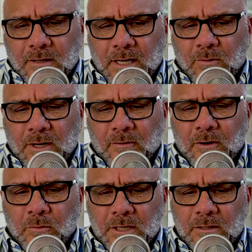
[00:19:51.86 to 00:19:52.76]
how I've
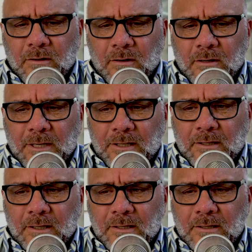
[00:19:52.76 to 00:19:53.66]
always thought about
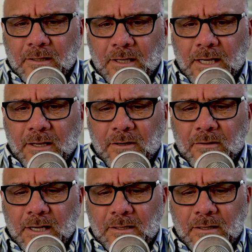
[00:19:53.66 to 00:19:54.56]
this. And now
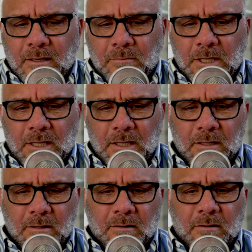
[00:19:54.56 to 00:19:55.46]
you're asking me
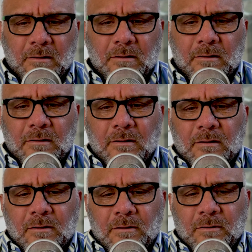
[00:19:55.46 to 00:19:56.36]

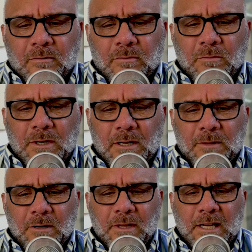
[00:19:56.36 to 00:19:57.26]
what would I
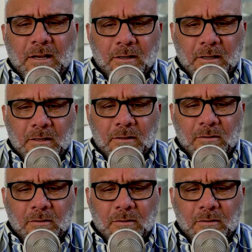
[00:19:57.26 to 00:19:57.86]
be without it?